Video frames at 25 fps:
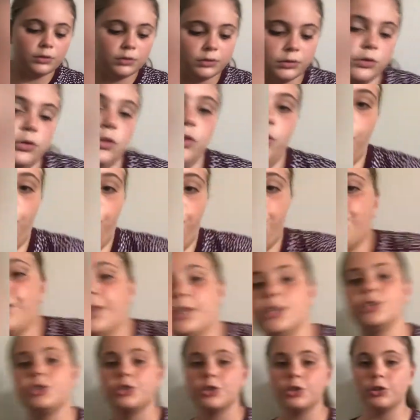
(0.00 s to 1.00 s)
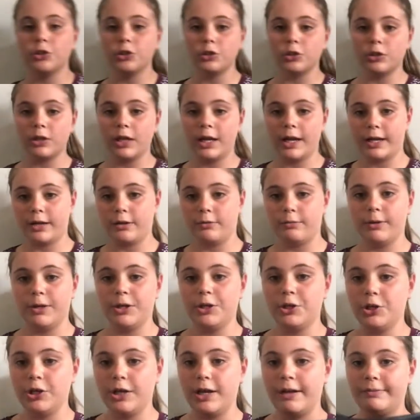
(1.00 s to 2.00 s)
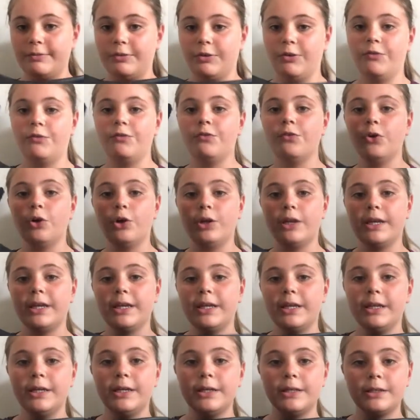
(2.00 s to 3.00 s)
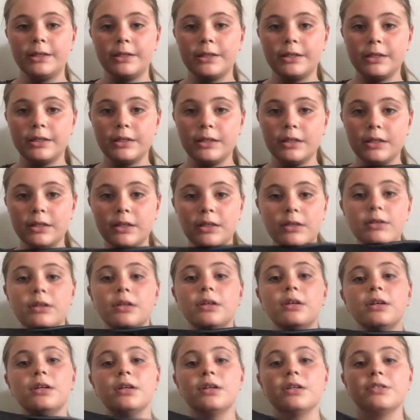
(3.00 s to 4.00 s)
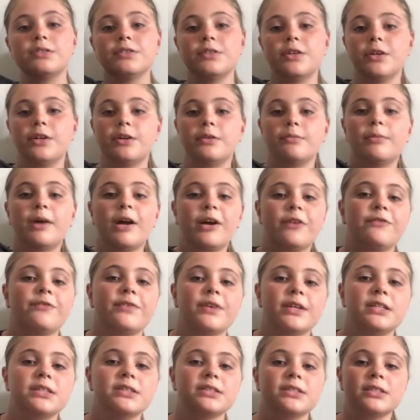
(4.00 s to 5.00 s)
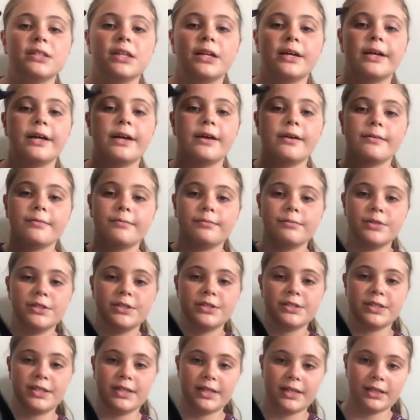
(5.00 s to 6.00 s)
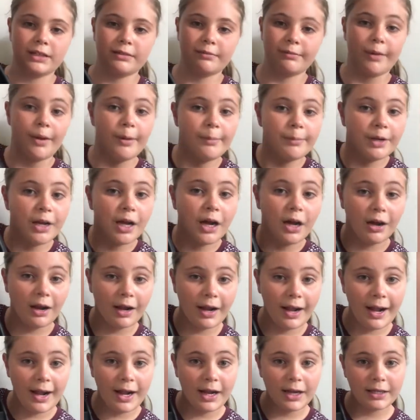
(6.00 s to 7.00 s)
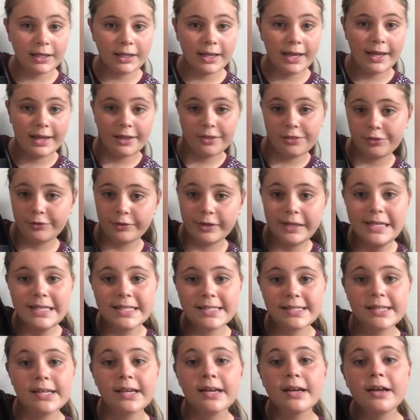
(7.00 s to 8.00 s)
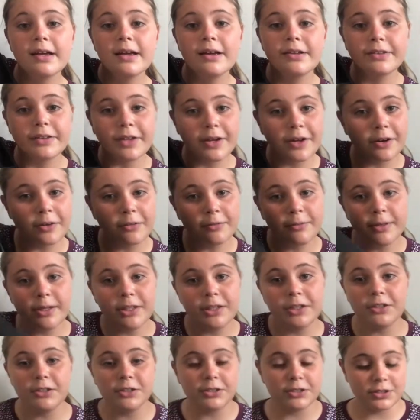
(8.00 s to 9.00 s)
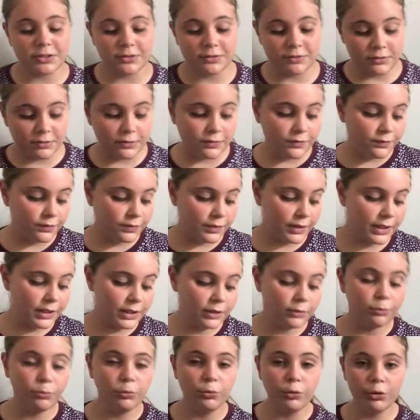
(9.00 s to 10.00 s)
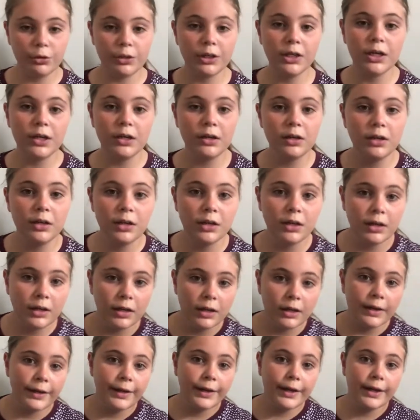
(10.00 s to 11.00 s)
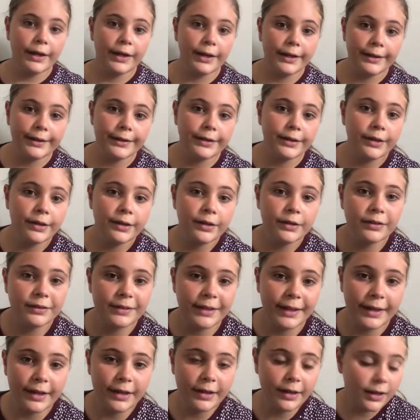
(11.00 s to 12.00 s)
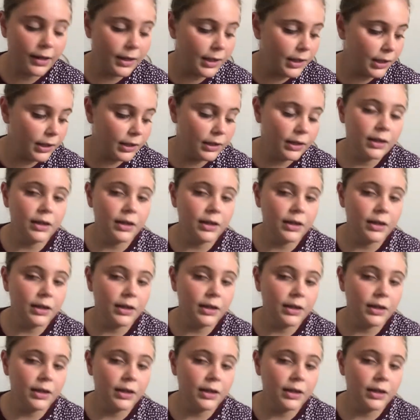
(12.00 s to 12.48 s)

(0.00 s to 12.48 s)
your fin should look like when you have your foot in it. So my fins that I am using at the moment are RK3s. They are really good in the water, and they are